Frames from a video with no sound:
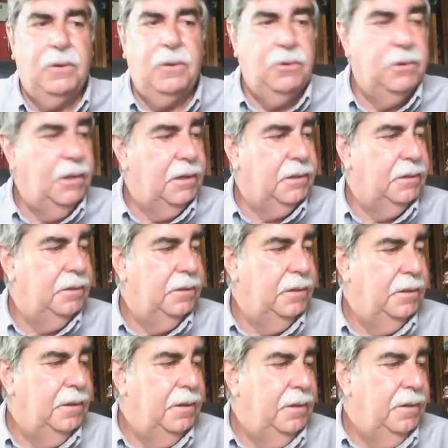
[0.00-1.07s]
good luck.
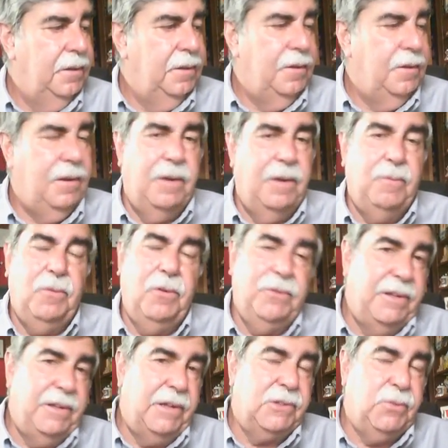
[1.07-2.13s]
Over
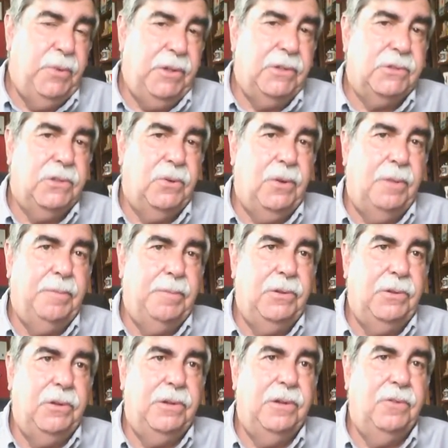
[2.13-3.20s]
the next week or so, I'll be
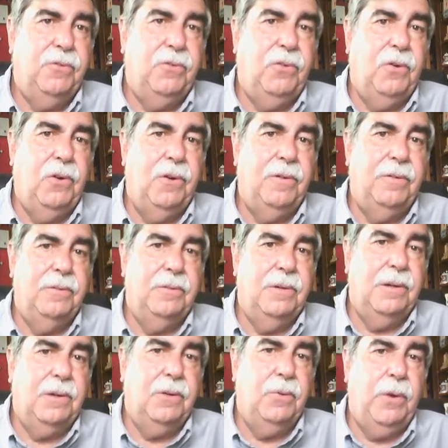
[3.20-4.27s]
looking for
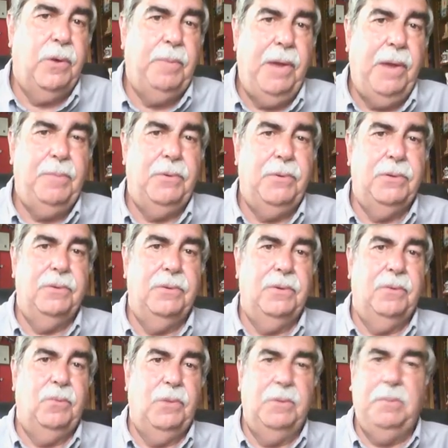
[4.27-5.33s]
a quick paper.
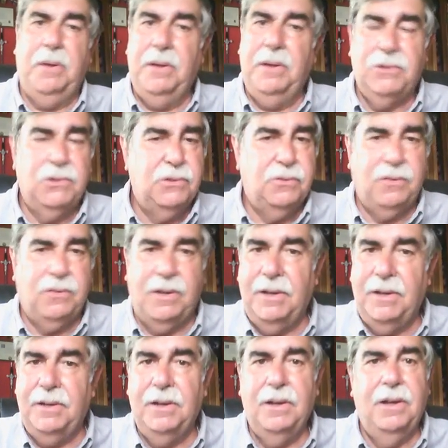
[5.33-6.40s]
One page is
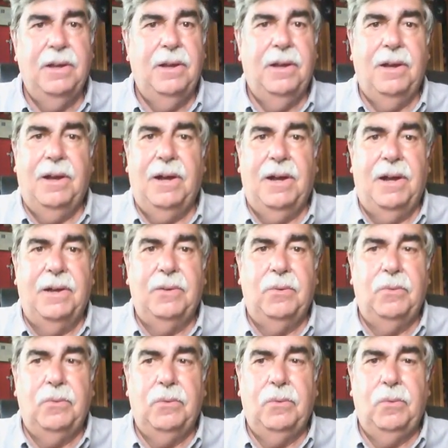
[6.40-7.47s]
fine,
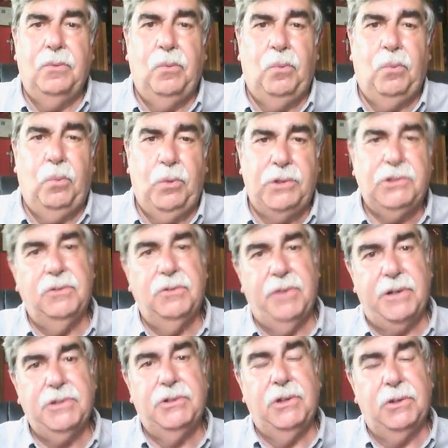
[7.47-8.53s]
on which
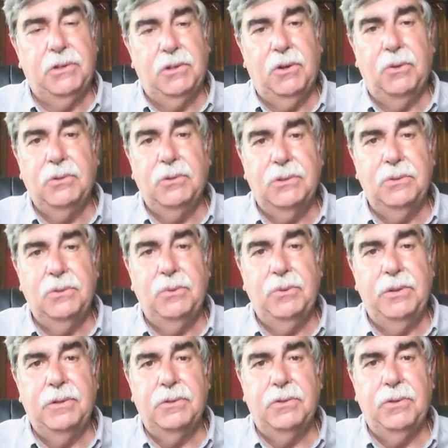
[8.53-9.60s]
direction you're going to go to
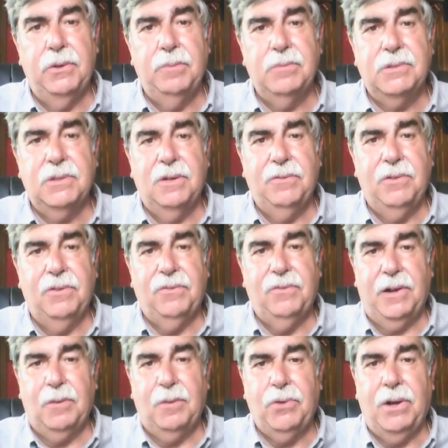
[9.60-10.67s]
in terms of your
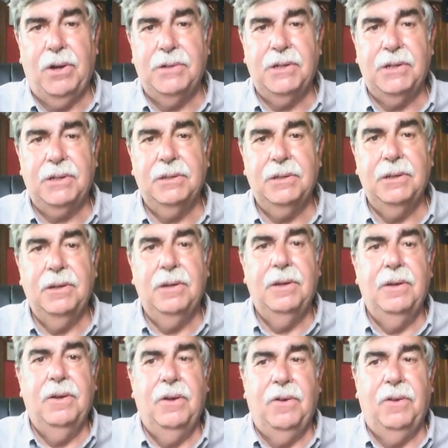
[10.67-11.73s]
final project
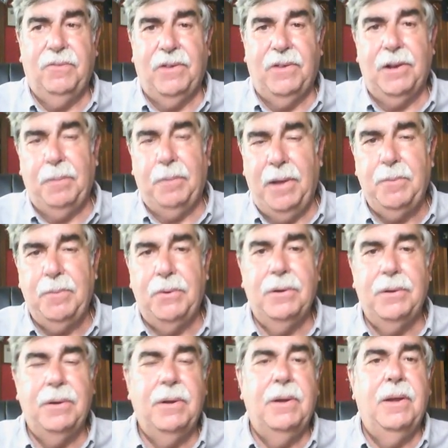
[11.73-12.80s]
or final
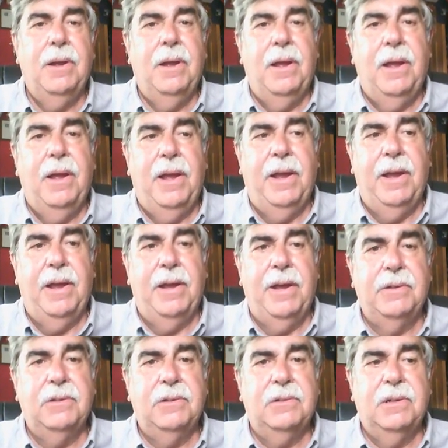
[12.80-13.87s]
paper.
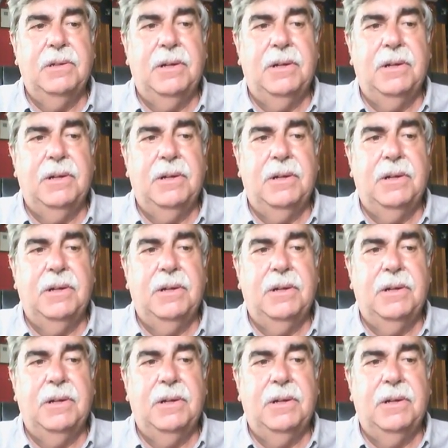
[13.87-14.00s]
And